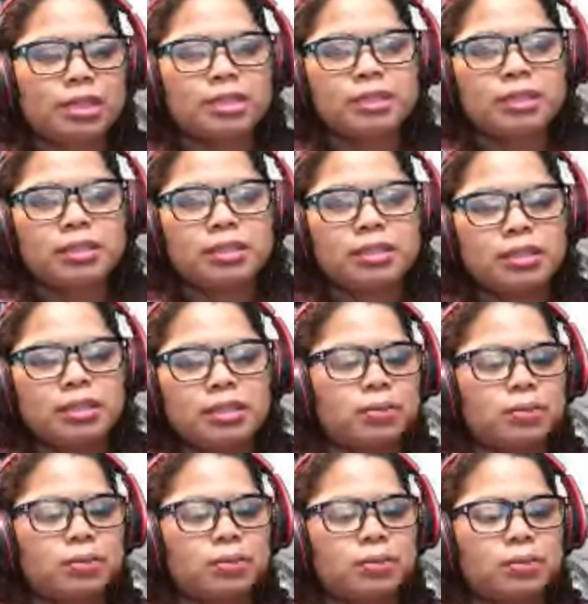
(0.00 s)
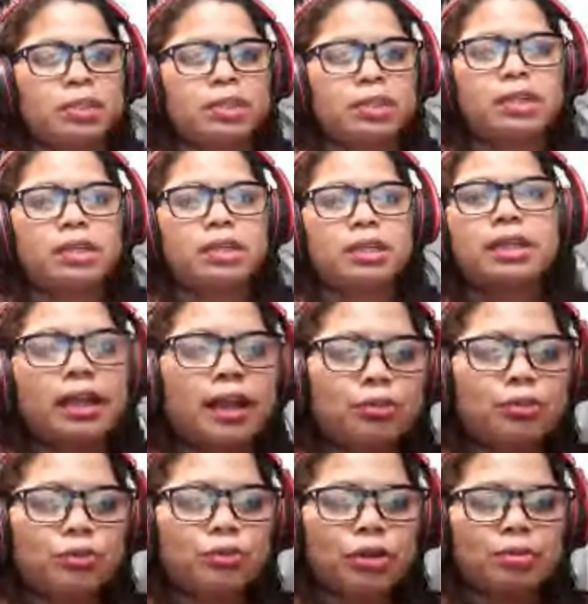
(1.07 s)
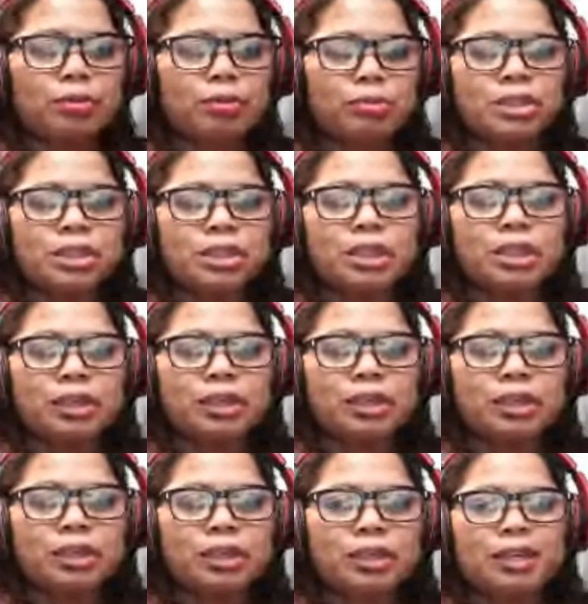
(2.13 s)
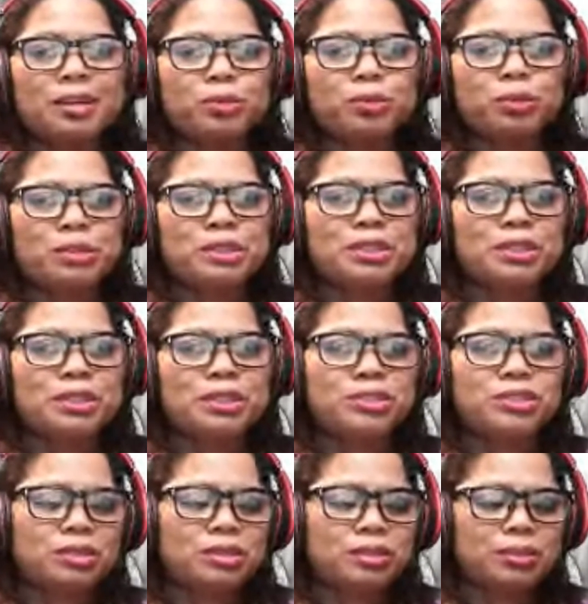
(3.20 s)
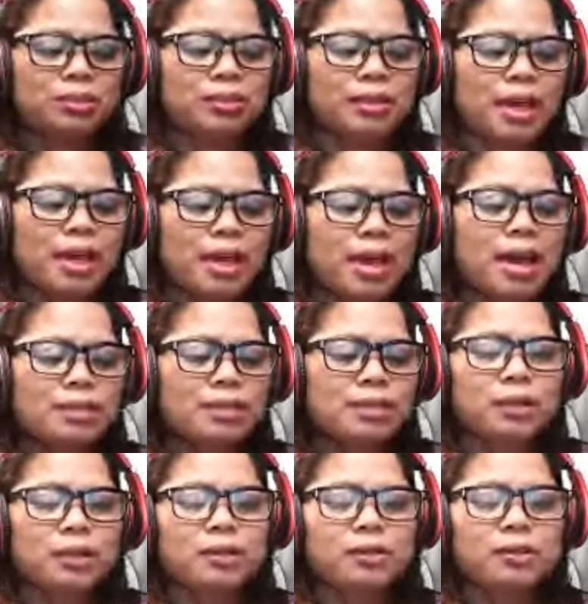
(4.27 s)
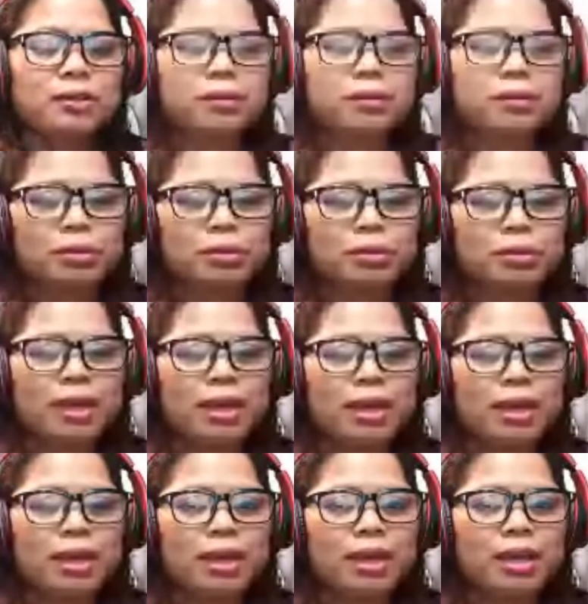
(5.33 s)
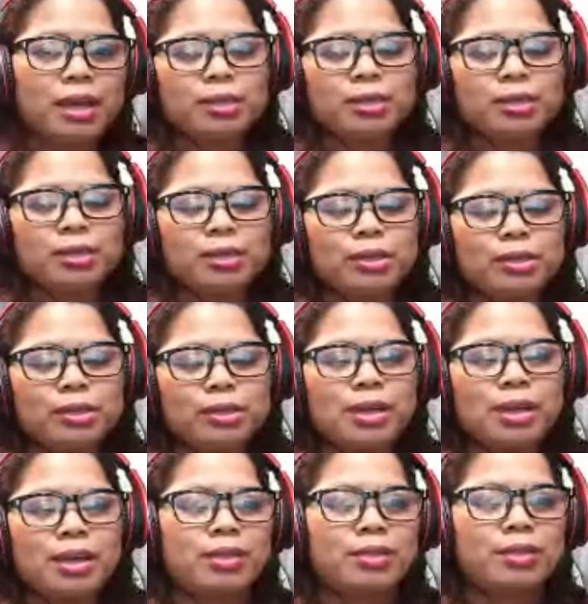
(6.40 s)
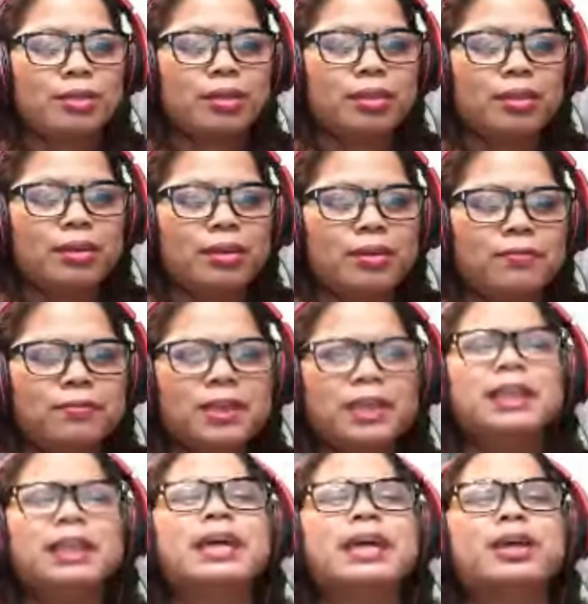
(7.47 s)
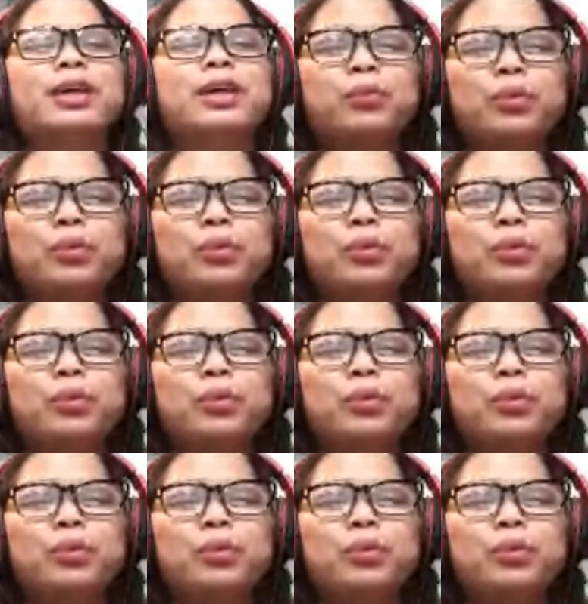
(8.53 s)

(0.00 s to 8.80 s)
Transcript: it, reposition it, and run the machine. And when we suggest to do that to other customer, they argue because they feel like we are